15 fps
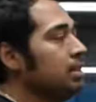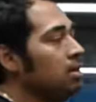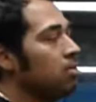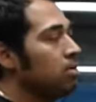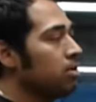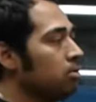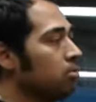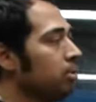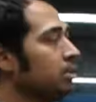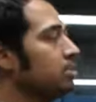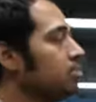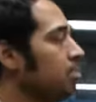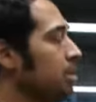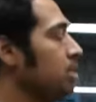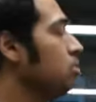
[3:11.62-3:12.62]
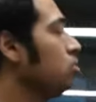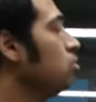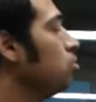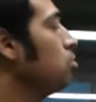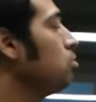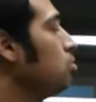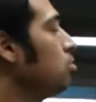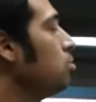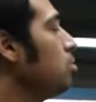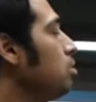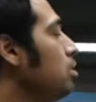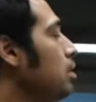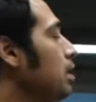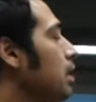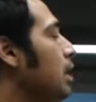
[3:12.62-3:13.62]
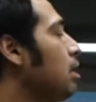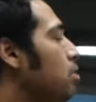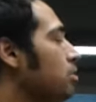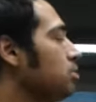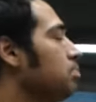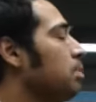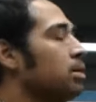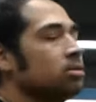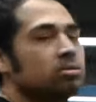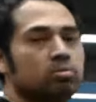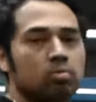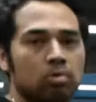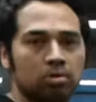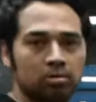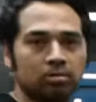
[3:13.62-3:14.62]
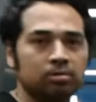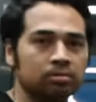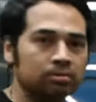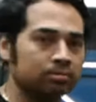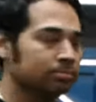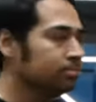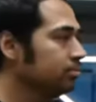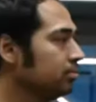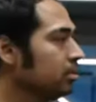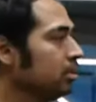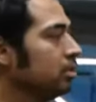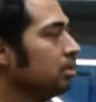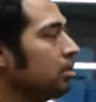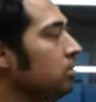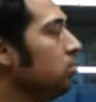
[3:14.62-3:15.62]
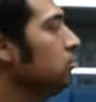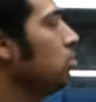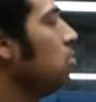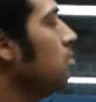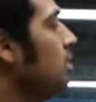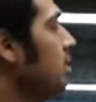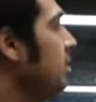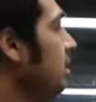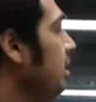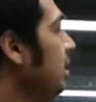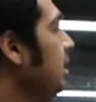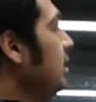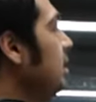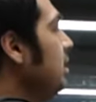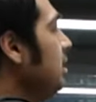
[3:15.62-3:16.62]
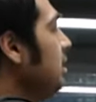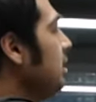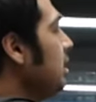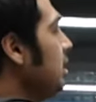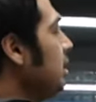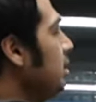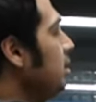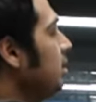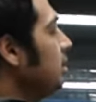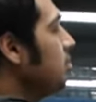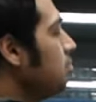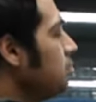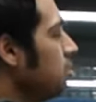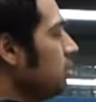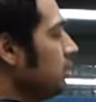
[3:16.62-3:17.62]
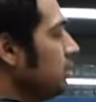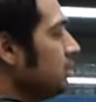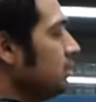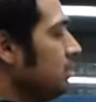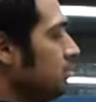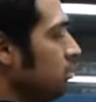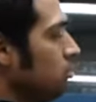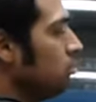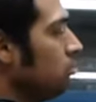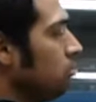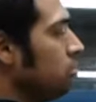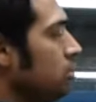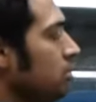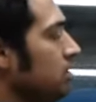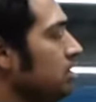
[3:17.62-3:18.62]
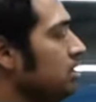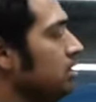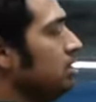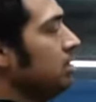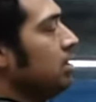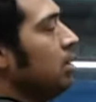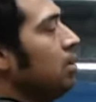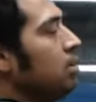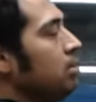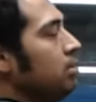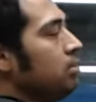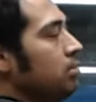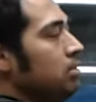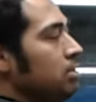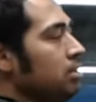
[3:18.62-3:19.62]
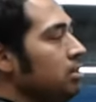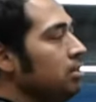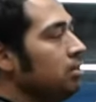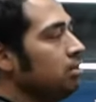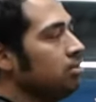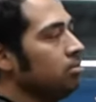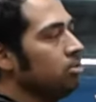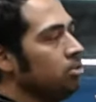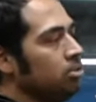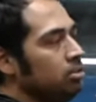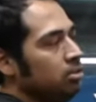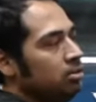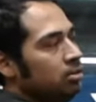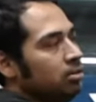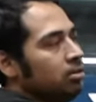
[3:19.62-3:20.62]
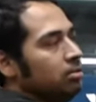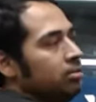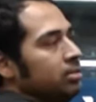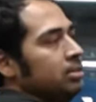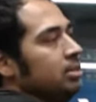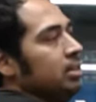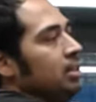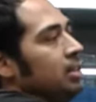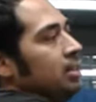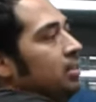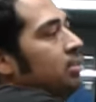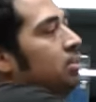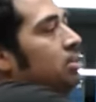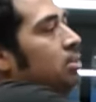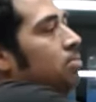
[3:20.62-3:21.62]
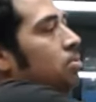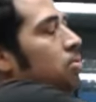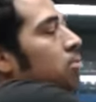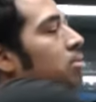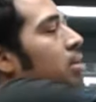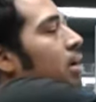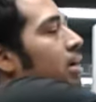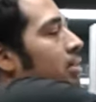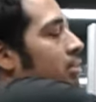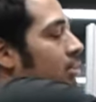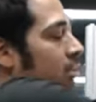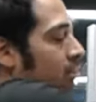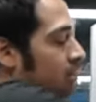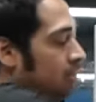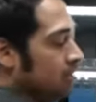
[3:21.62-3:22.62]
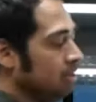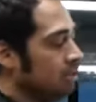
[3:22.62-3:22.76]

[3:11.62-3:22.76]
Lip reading: Now I'm gonna explain you how Spark work. So basically an important terminology is RDD, which is a resilient distributed data set.